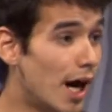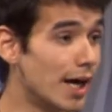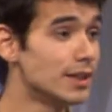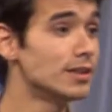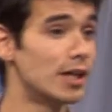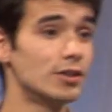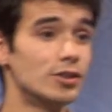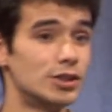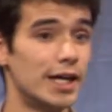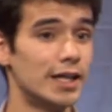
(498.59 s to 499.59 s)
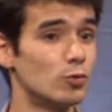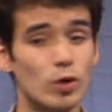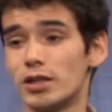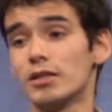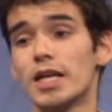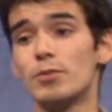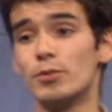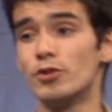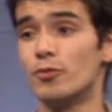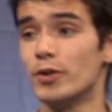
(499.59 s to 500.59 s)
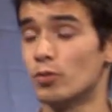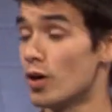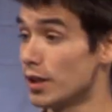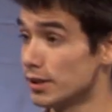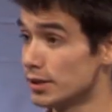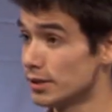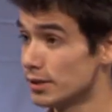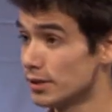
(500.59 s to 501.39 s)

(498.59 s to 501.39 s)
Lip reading: I didn't understand what the labor movement was.